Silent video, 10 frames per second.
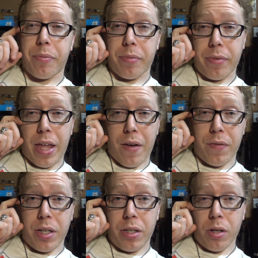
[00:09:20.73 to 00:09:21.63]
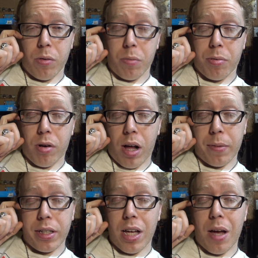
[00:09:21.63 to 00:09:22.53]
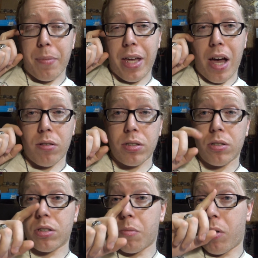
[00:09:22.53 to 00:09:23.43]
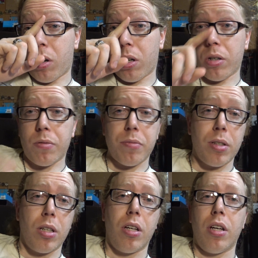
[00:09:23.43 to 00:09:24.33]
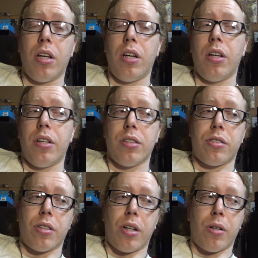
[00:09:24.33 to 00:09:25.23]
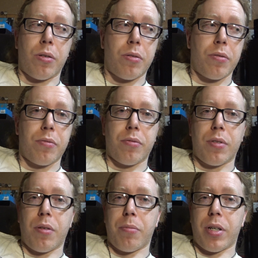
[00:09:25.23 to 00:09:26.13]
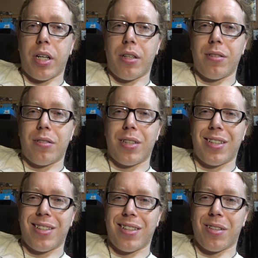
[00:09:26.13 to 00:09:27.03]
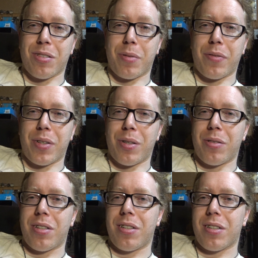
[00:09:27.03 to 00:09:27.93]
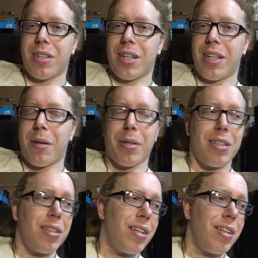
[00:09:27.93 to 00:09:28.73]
That video will probably not be out until tomorrow. So, but there's my phone. God damn it.